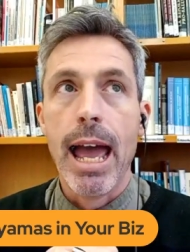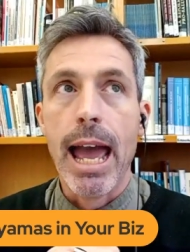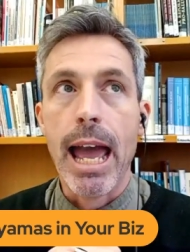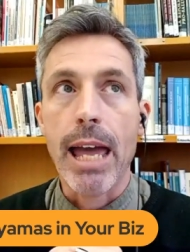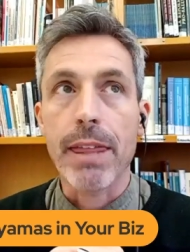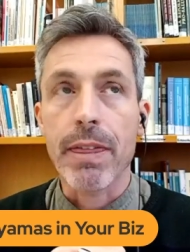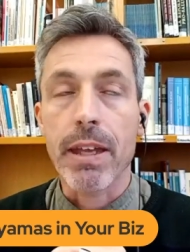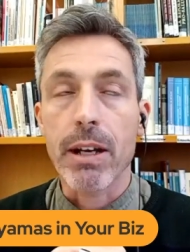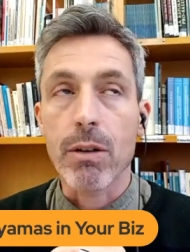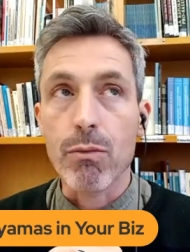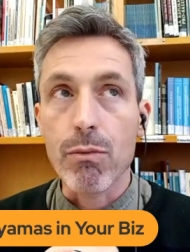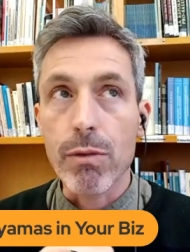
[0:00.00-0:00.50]

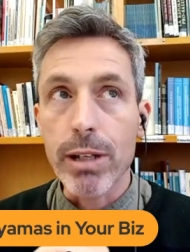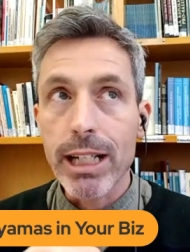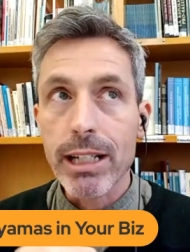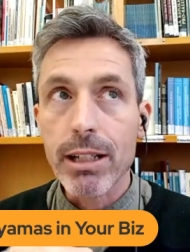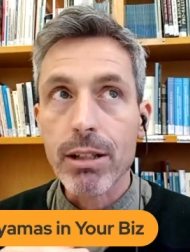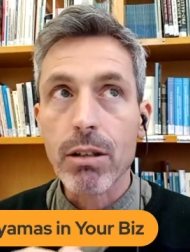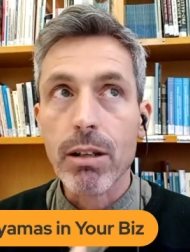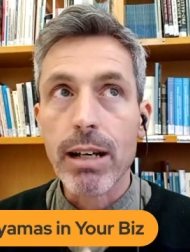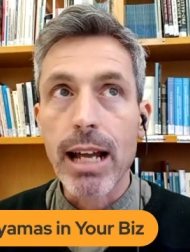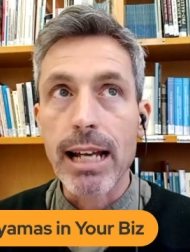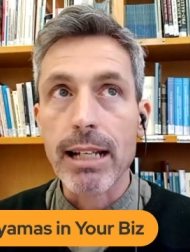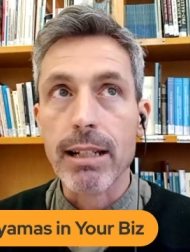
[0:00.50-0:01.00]
And the
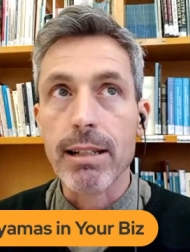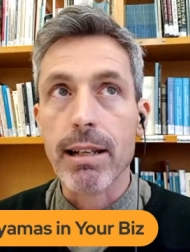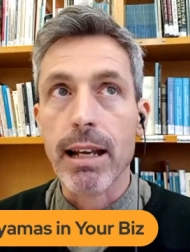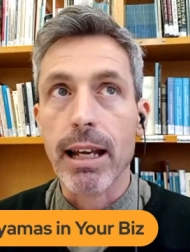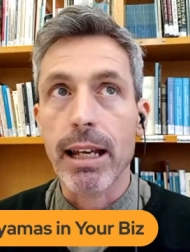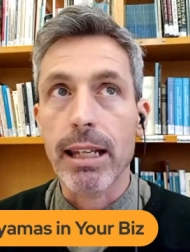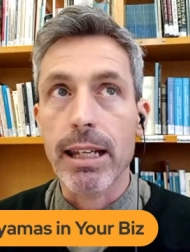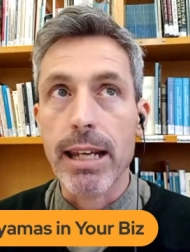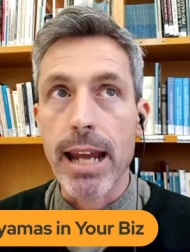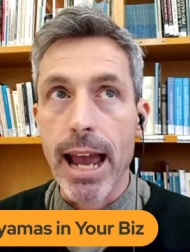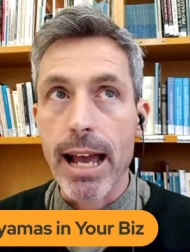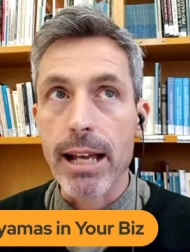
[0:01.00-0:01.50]
reason I
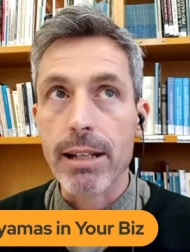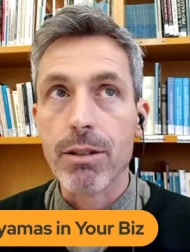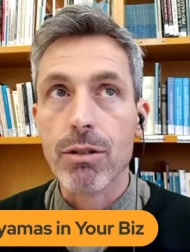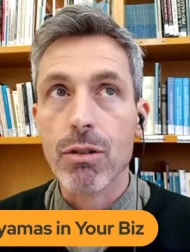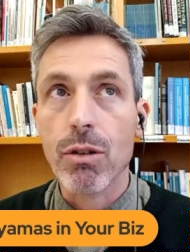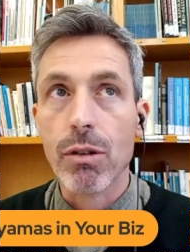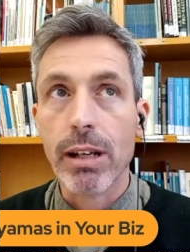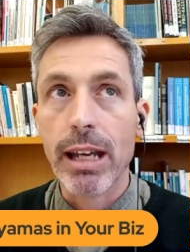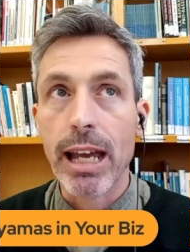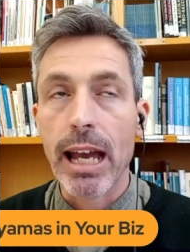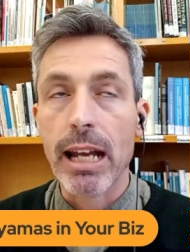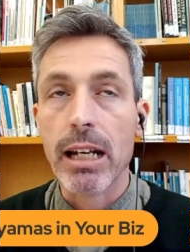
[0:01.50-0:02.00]
say yes,
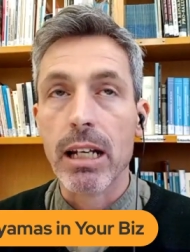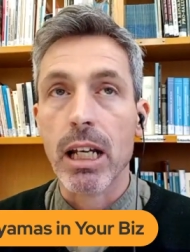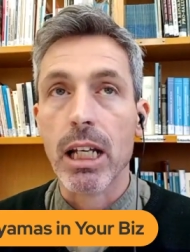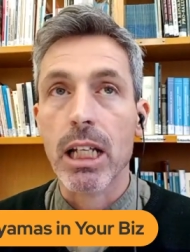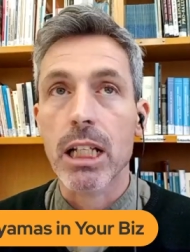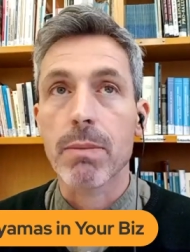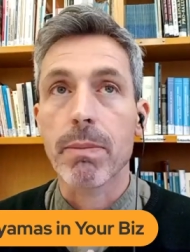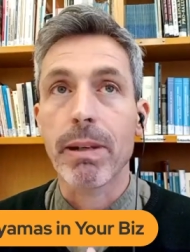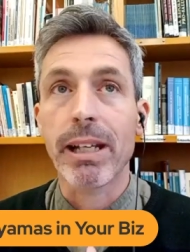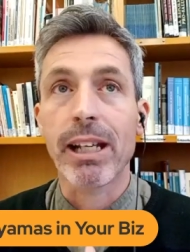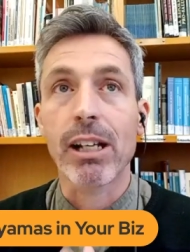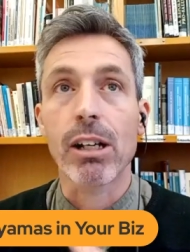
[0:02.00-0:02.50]
you can
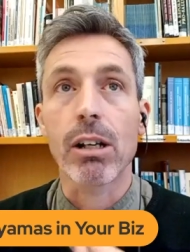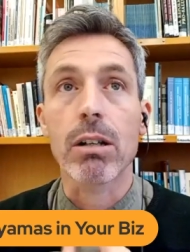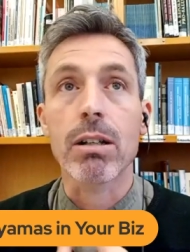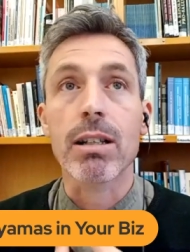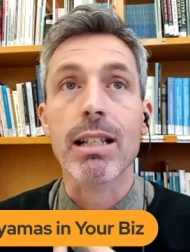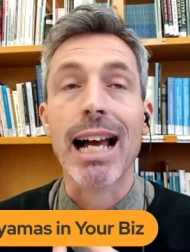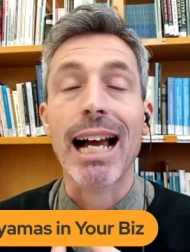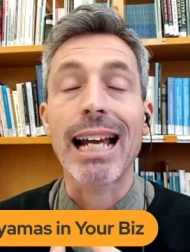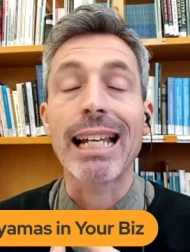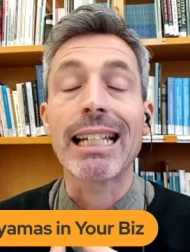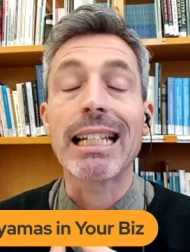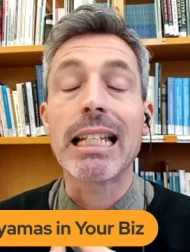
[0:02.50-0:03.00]
is
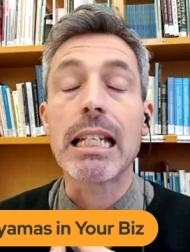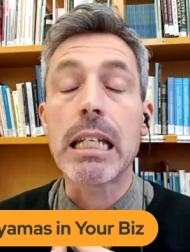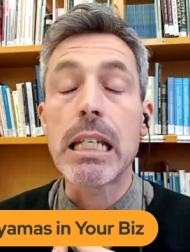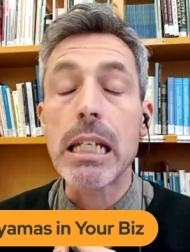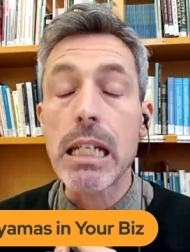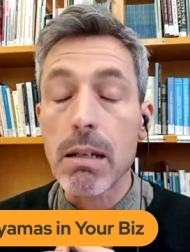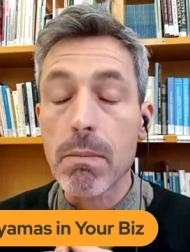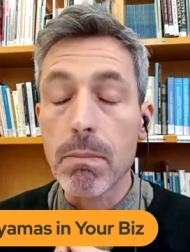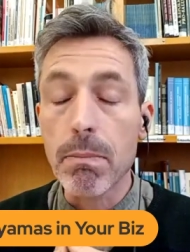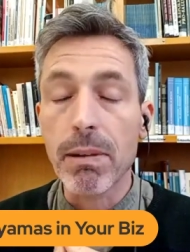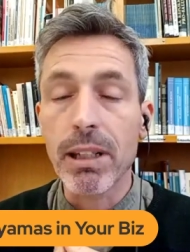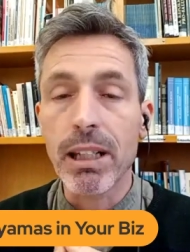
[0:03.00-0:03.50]
because I
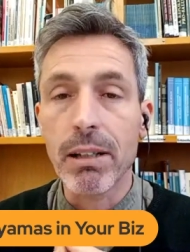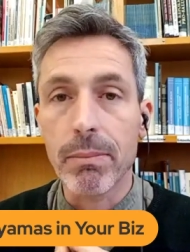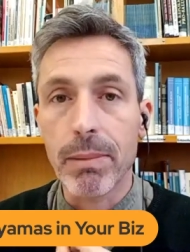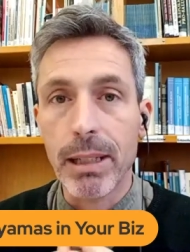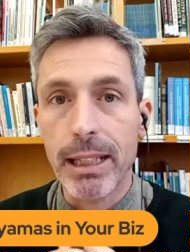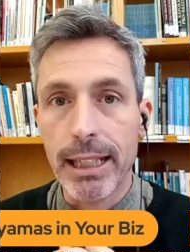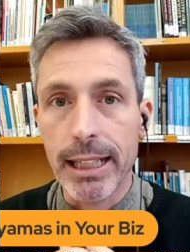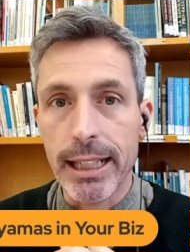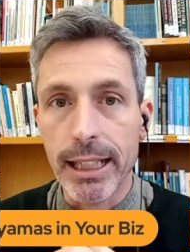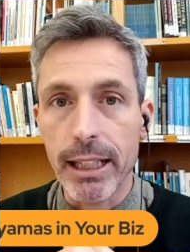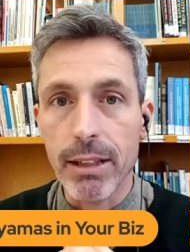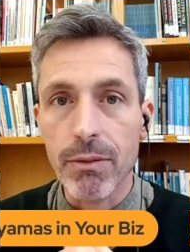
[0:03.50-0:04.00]
deeply
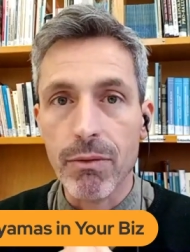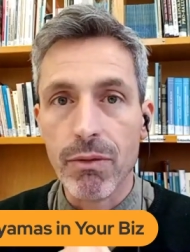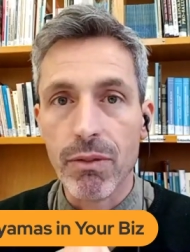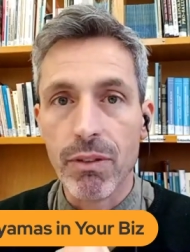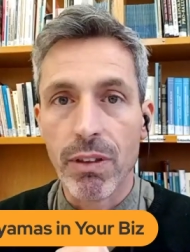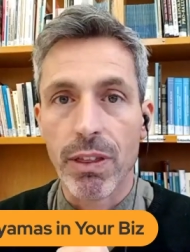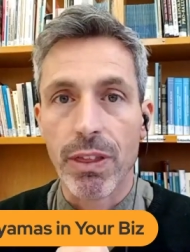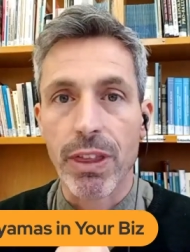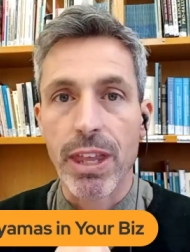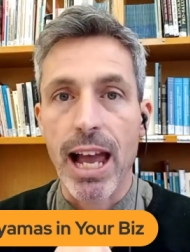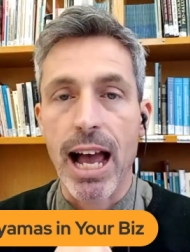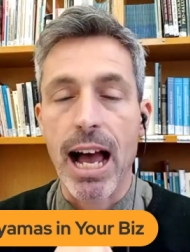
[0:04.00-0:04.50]
believe
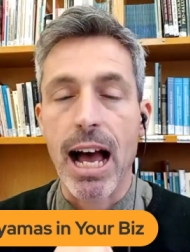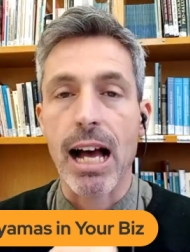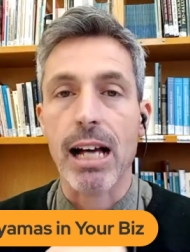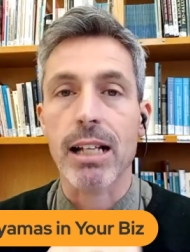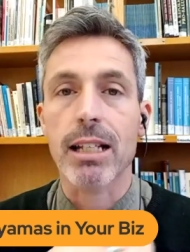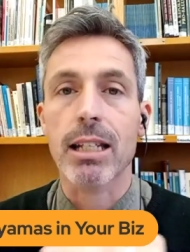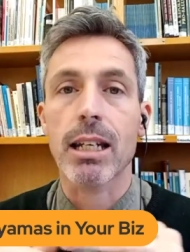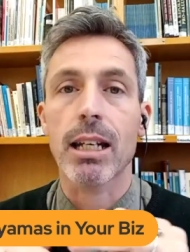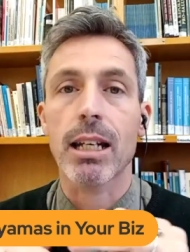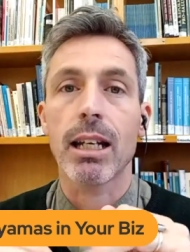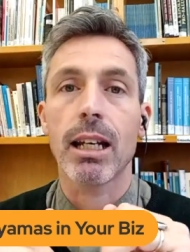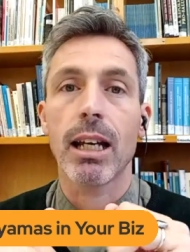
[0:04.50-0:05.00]

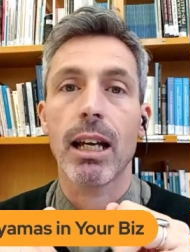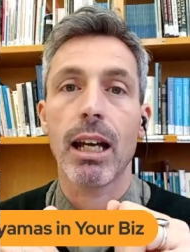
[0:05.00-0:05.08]
that